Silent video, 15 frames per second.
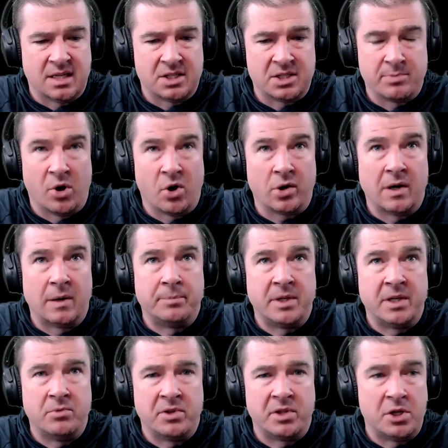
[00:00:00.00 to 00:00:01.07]
small
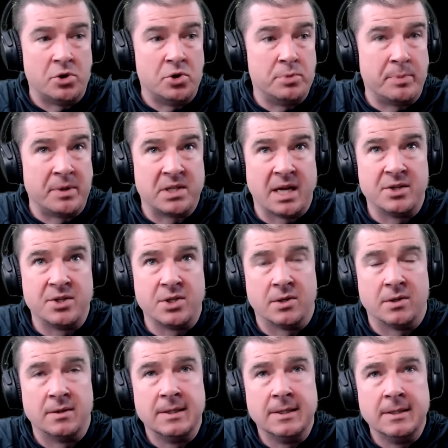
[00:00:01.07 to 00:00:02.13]
company with huge
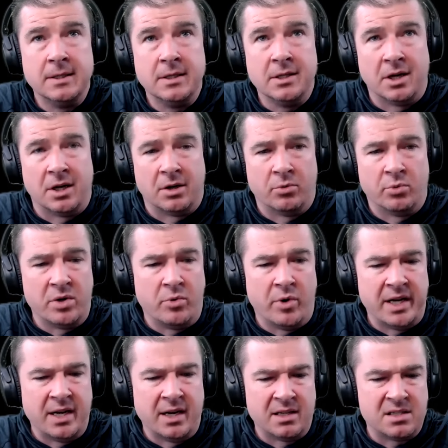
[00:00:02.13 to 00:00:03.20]
potential, uh,
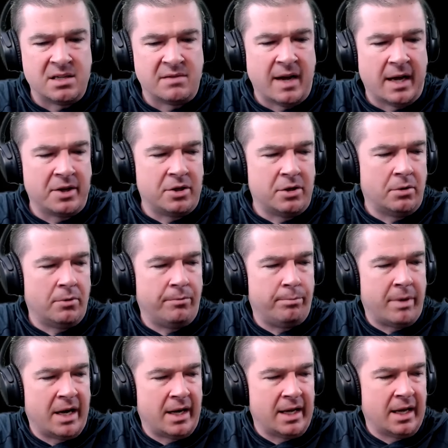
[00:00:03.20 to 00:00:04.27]
re-rated its value
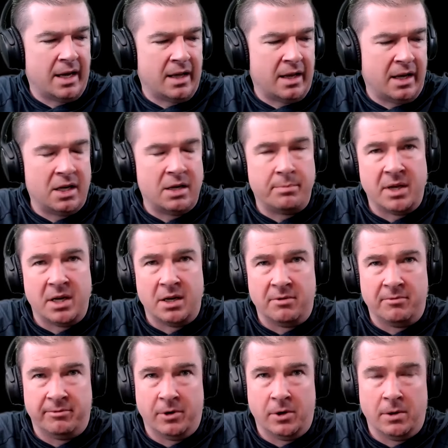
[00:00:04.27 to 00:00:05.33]
by uh, an
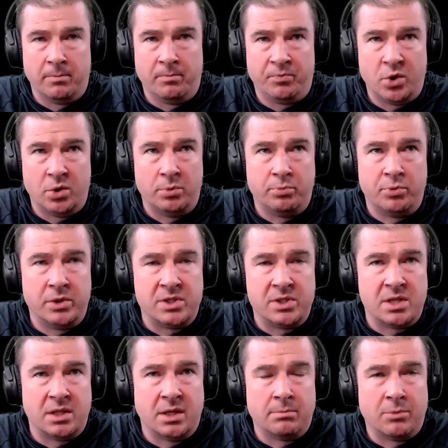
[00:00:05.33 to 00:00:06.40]
independent firm who puts
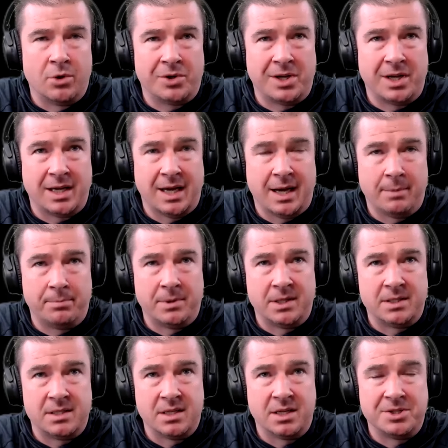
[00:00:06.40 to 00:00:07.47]
the market cap
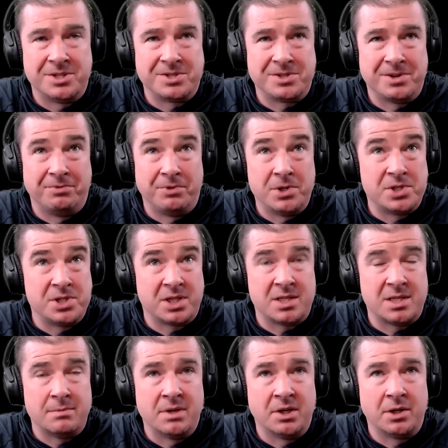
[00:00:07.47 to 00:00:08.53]
at uh, just over
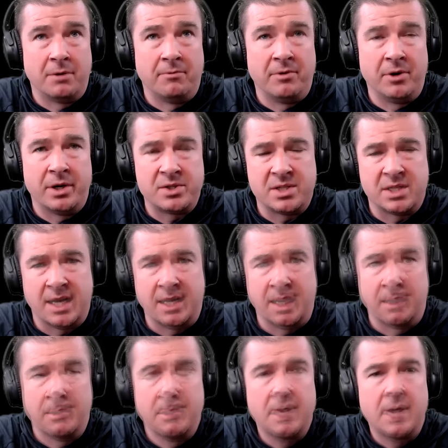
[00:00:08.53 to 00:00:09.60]
60 million. Very
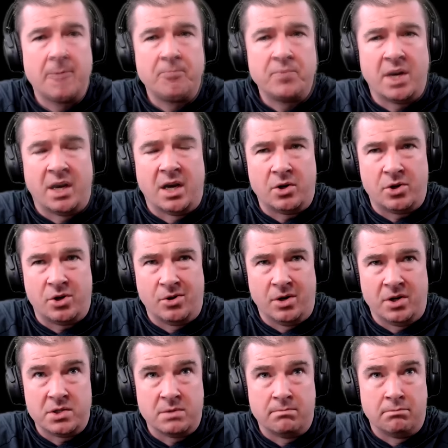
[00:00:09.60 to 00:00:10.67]
exciting uh,
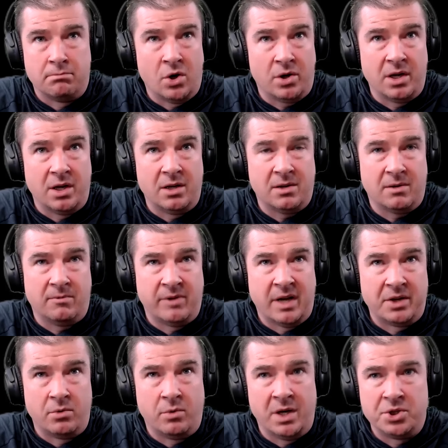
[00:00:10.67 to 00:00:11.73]
current market
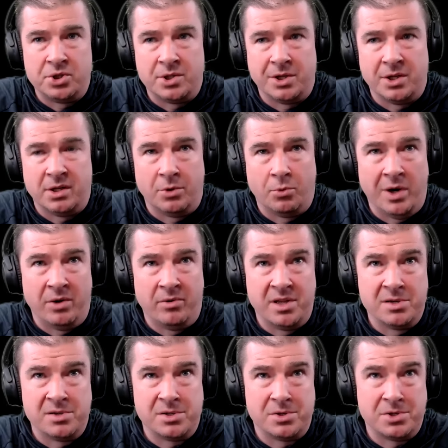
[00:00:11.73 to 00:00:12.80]
valuation and where
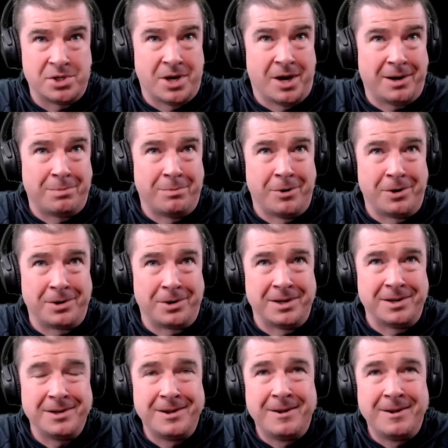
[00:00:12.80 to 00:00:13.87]
this stock
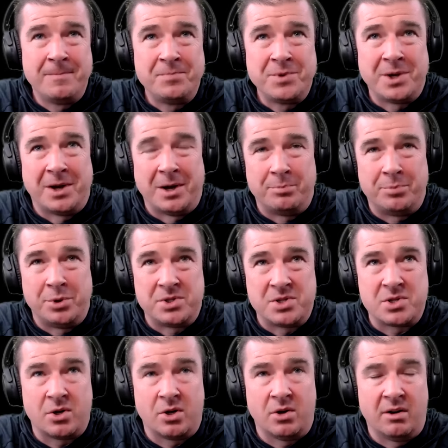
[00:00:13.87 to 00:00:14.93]
market uh, puts
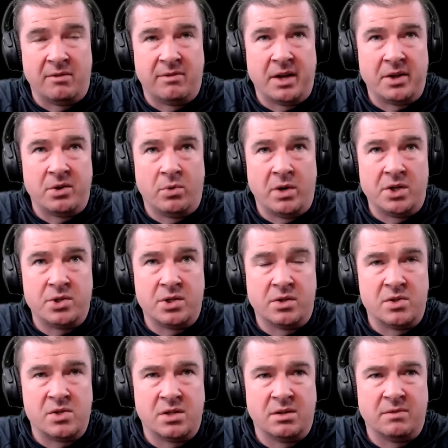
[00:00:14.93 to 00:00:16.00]
current
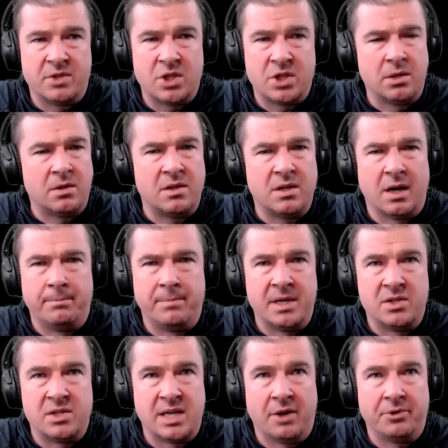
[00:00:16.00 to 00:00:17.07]
valuations of certain
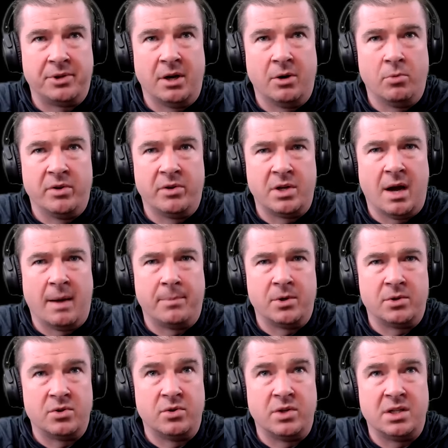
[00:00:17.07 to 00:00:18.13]
companies out there where the
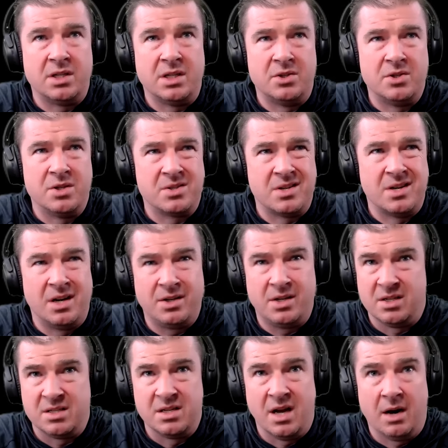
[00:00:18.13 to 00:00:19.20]
opportunity just
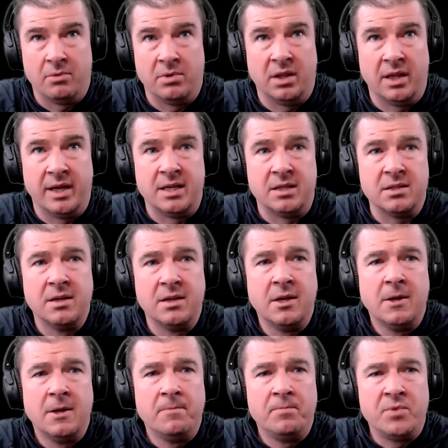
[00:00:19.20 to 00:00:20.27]
does not relate
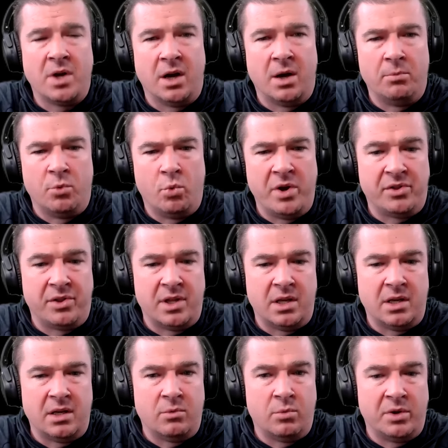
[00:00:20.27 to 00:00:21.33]
um, with
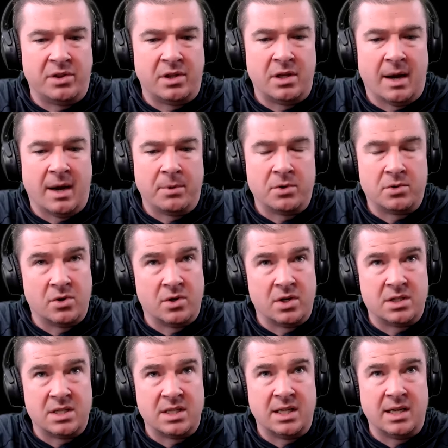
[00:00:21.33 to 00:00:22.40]
the with the
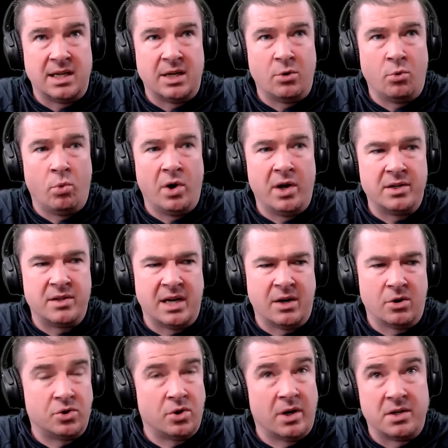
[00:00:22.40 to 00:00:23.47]
opportunity in what they
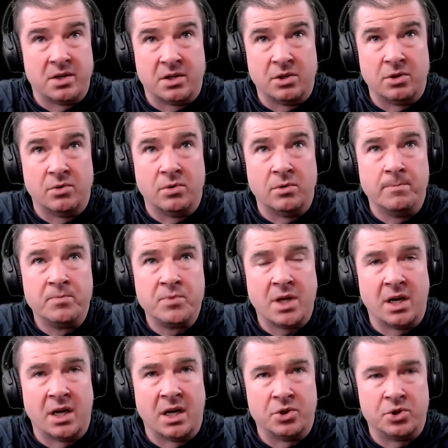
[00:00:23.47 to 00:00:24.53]
are trying to do
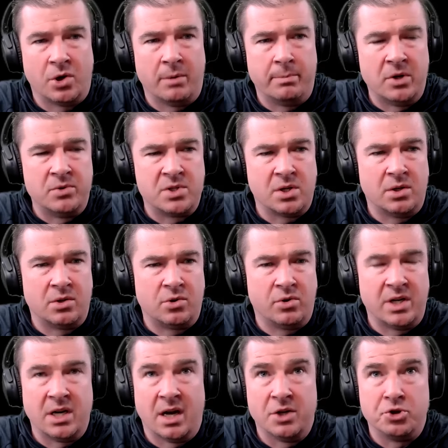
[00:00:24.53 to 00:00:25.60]
uh, Charbone's a
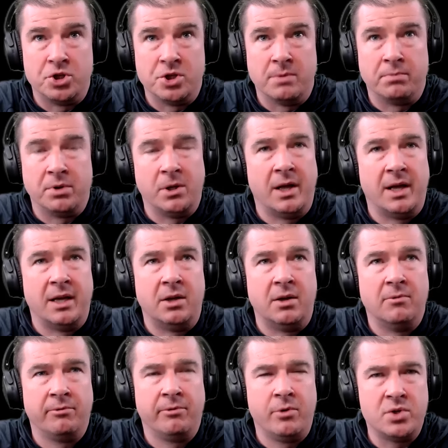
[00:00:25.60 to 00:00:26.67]
green hydrogen play,
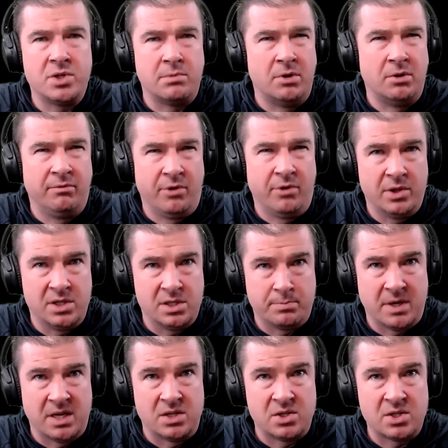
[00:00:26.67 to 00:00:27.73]
first mover in the
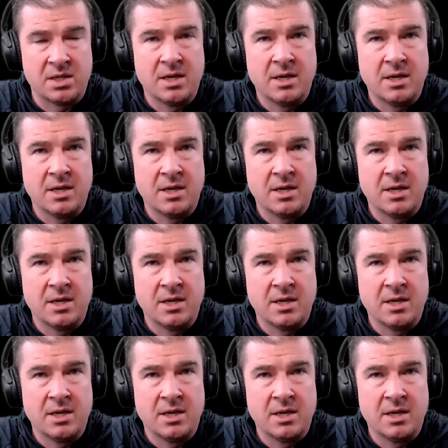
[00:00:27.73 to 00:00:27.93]
space,